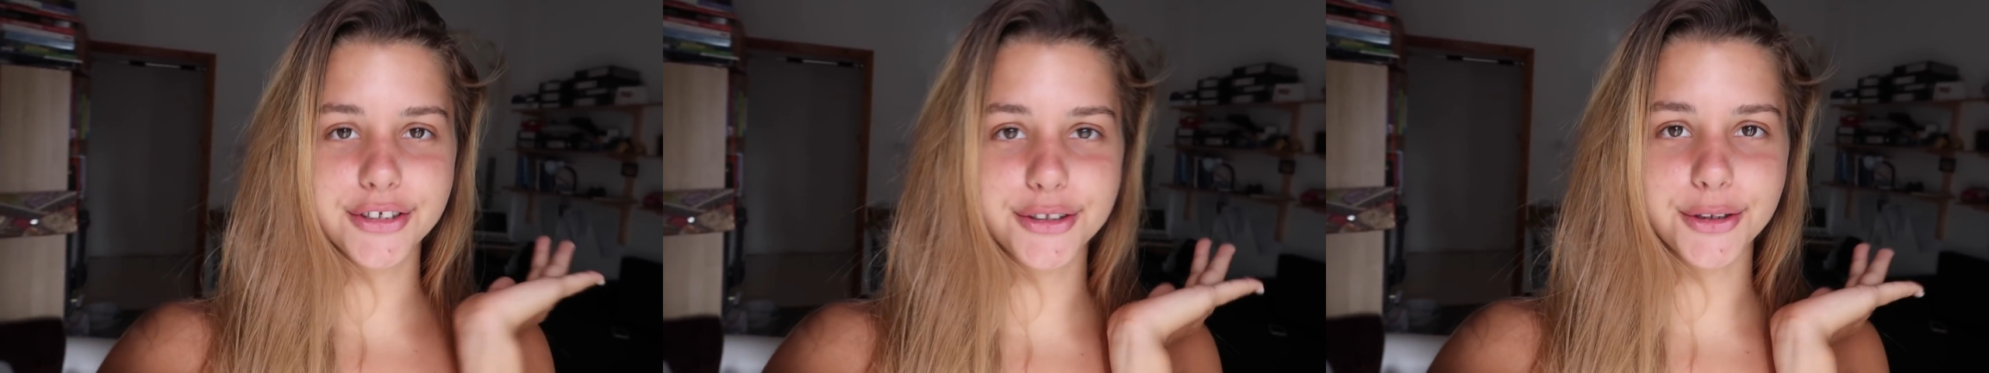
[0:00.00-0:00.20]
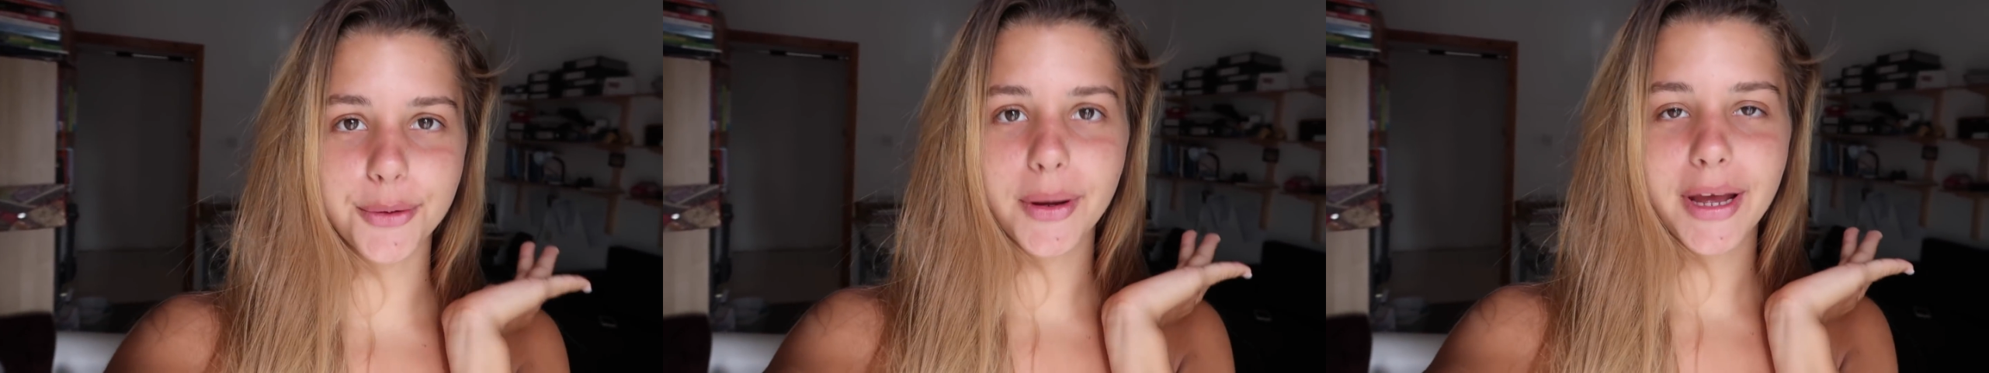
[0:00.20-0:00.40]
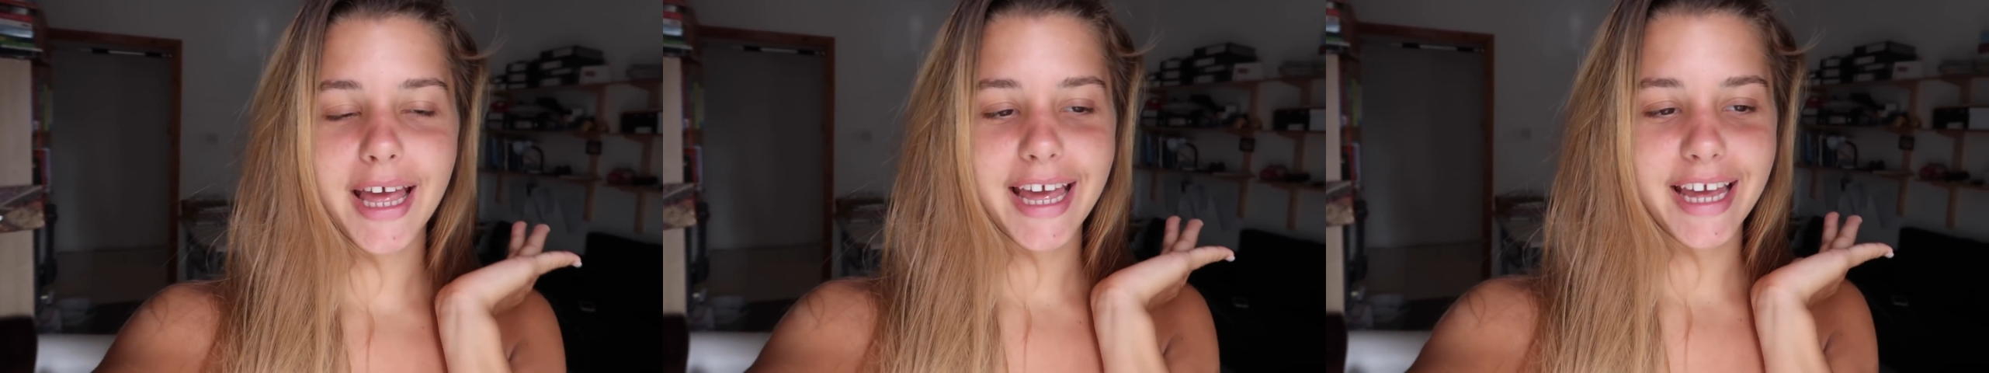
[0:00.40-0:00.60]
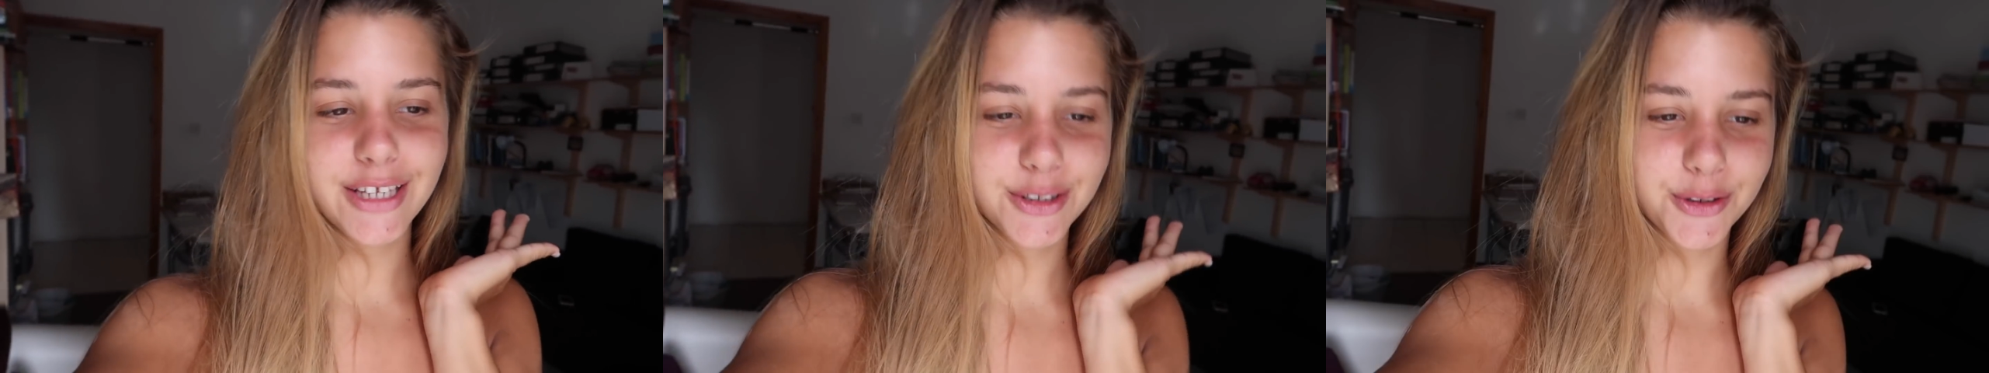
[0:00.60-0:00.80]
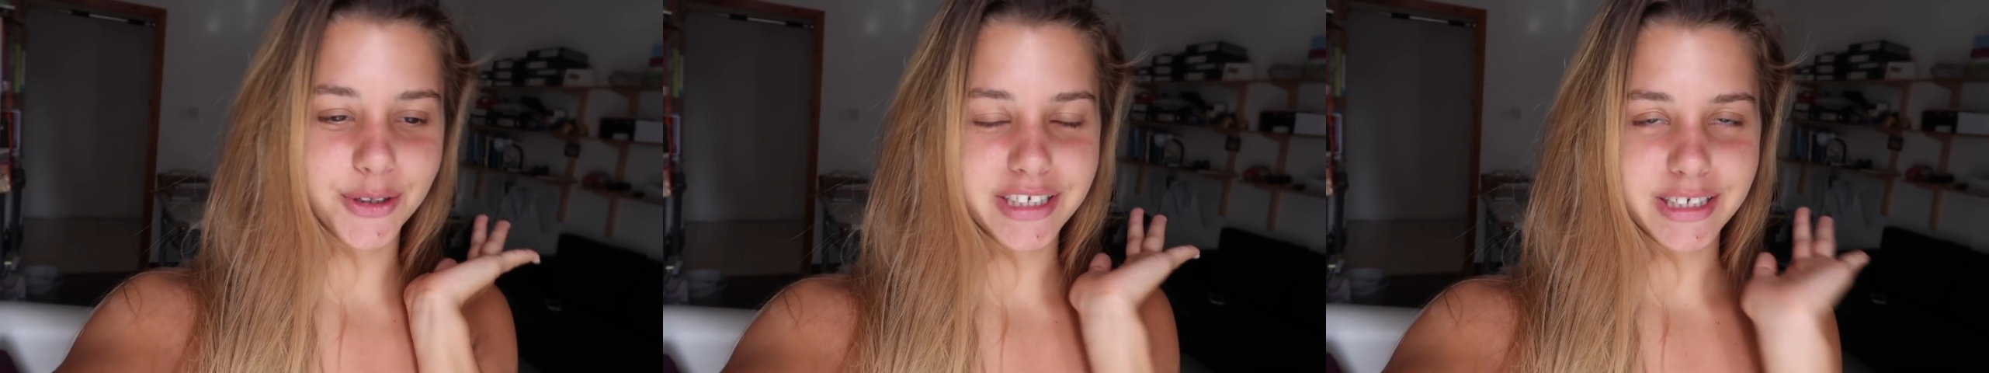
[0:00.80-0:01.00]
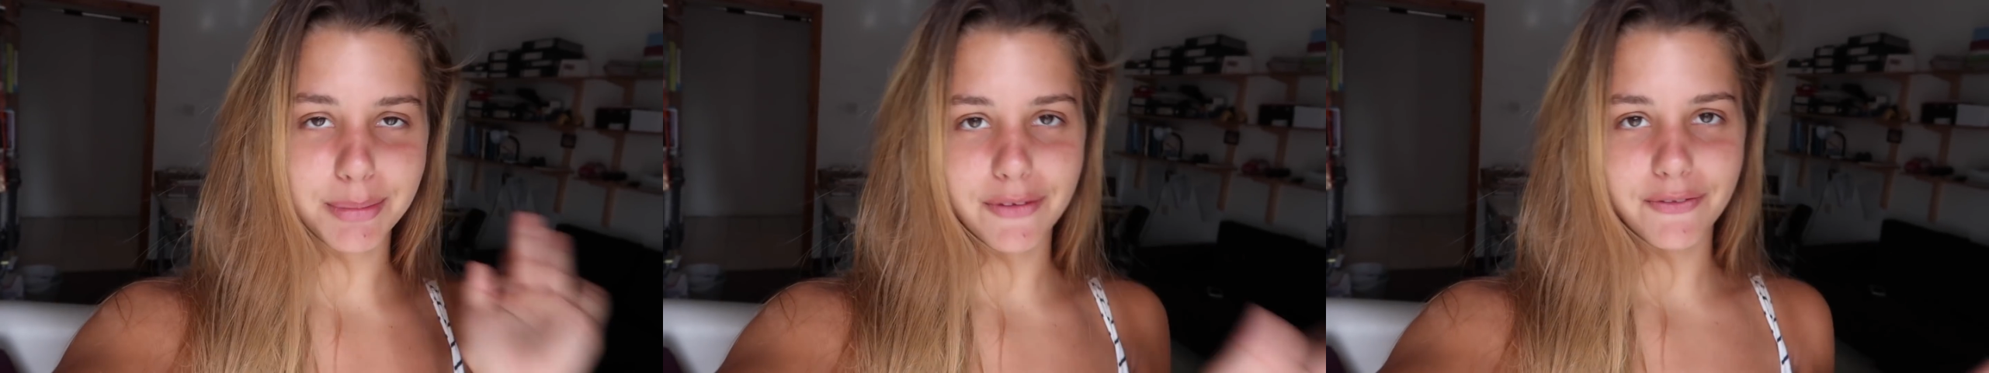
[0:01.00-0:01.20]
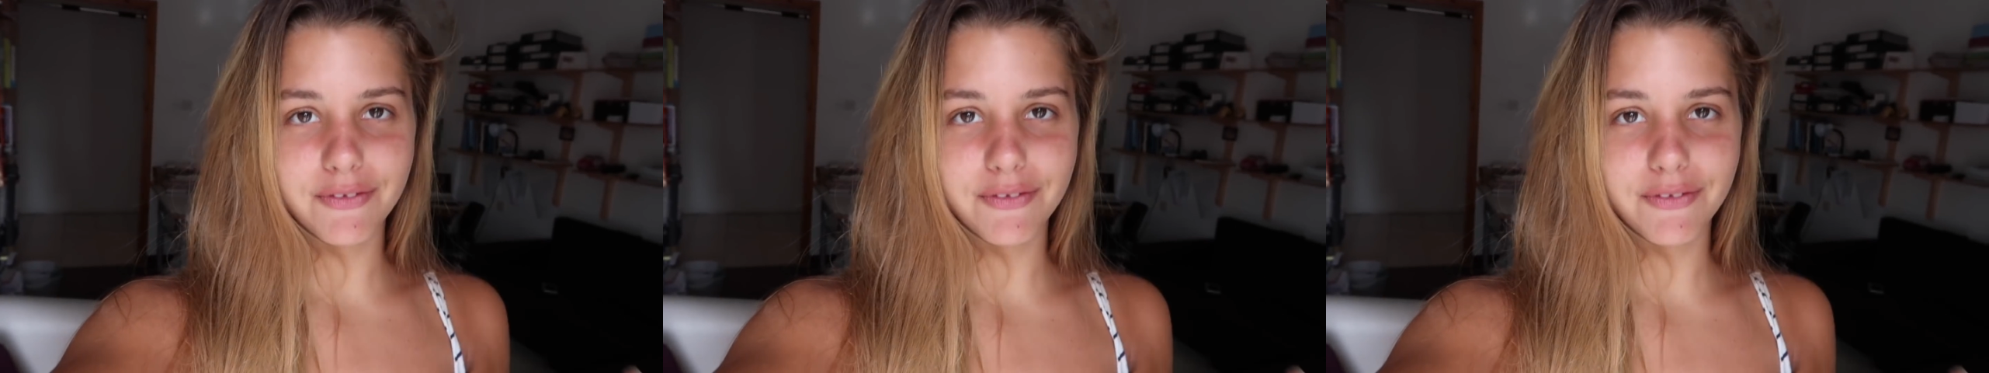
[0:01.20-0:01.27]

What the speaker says: So it's going to be